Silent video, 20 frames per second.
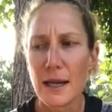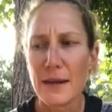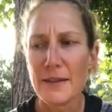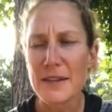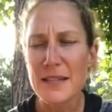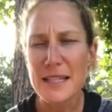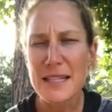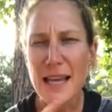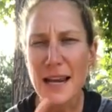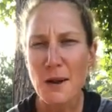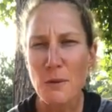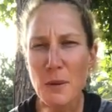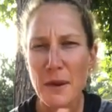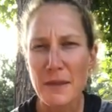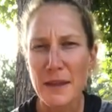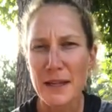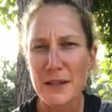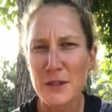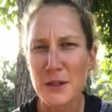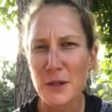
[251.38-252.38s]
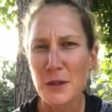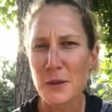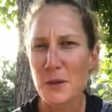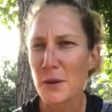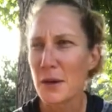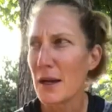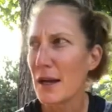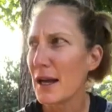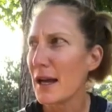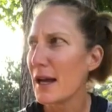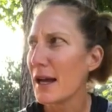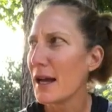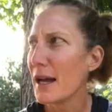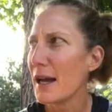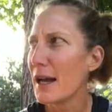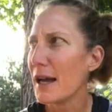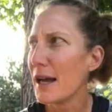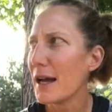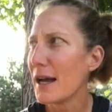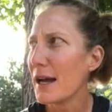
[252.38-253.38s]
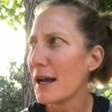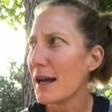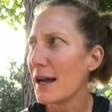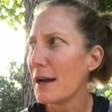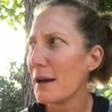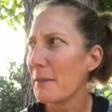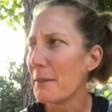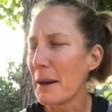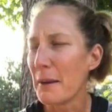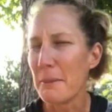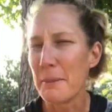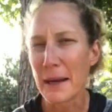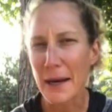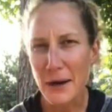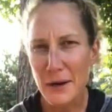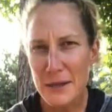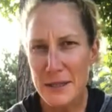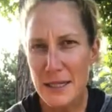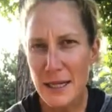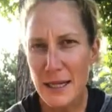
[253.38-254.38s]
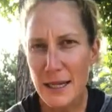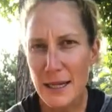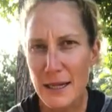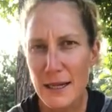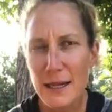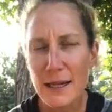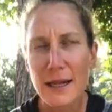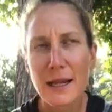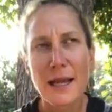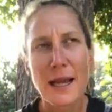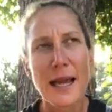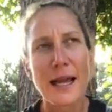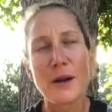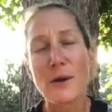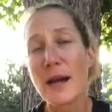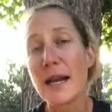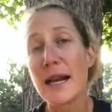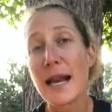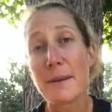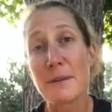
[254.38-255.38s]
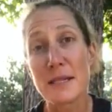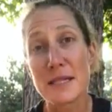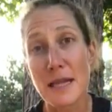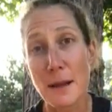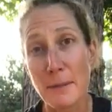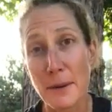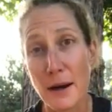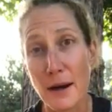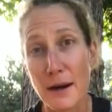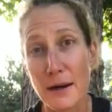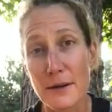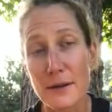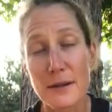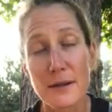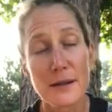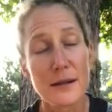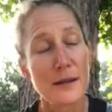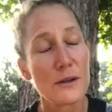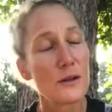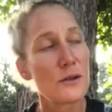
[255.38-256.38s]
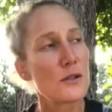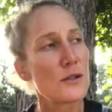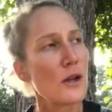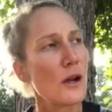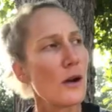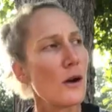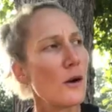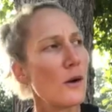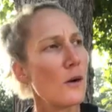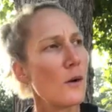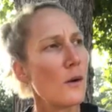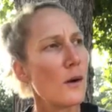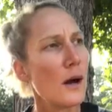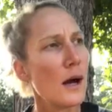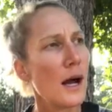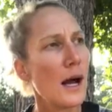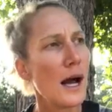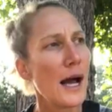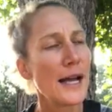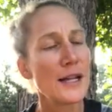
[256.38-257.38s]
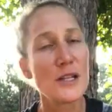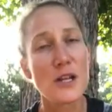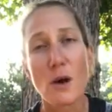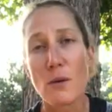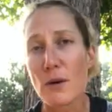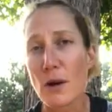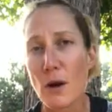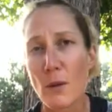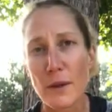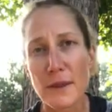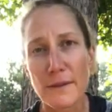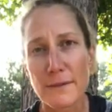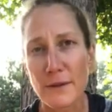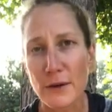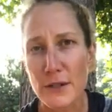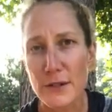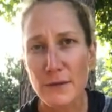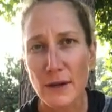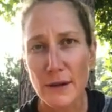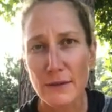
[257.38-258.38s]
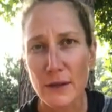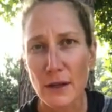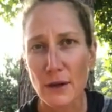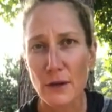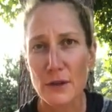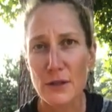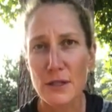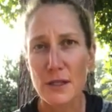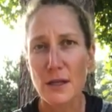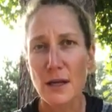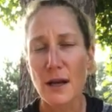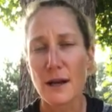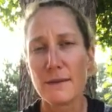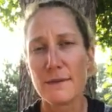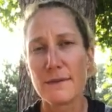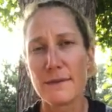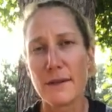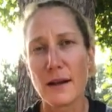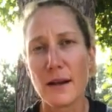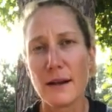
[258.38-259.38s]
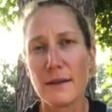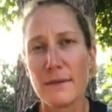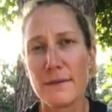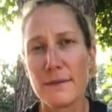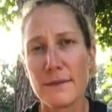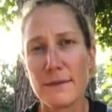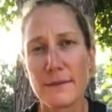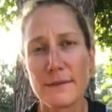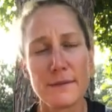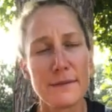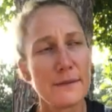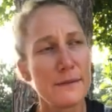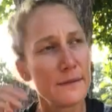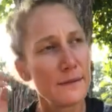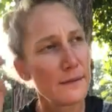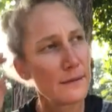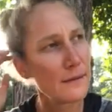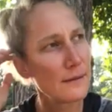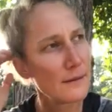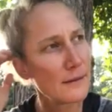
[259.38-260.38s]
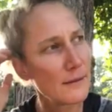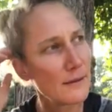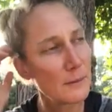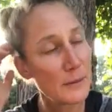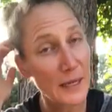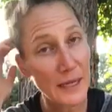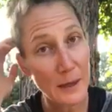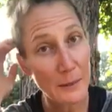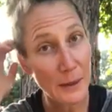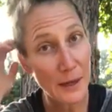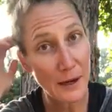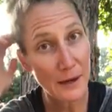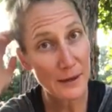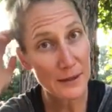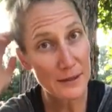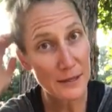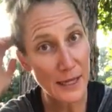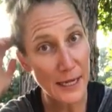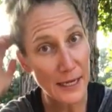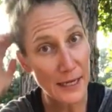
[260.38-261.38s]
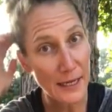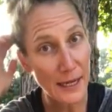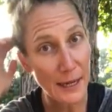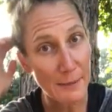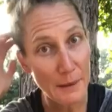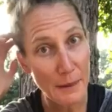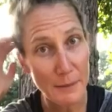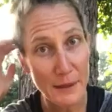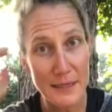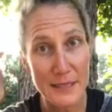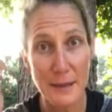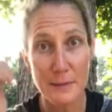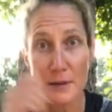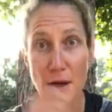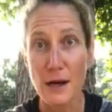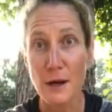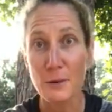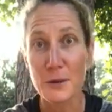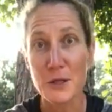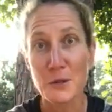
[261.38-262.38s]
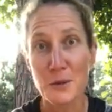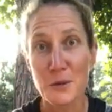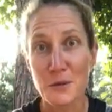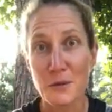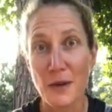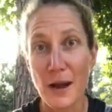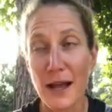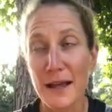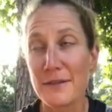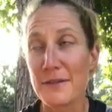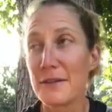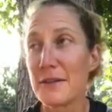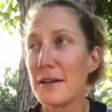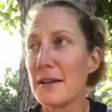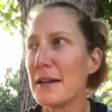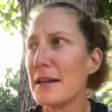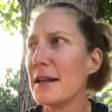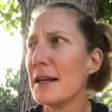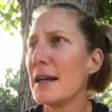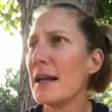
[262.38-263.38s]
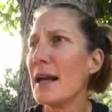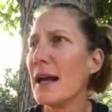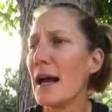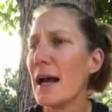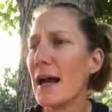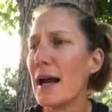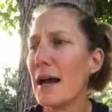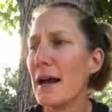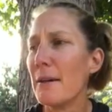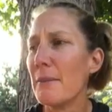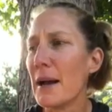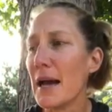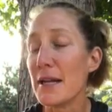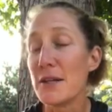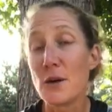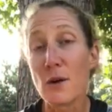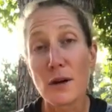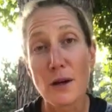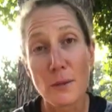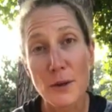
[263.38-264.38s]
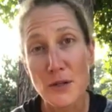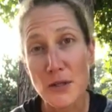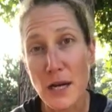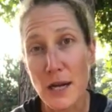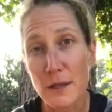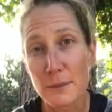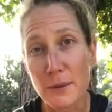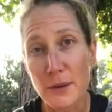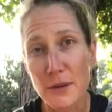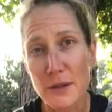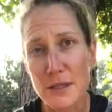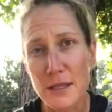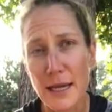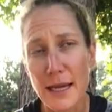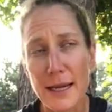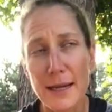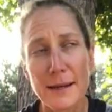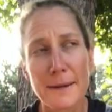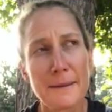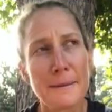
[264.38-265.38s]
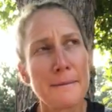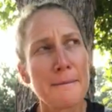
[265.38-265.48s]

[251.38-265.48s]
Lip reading: And this is kind of one thing too about parenting. And granted, I'm a step parent. So I don't know what the first 5 years of being a parent is like. I met my stepdaughter when she was 5. I don't know what childbirth is like.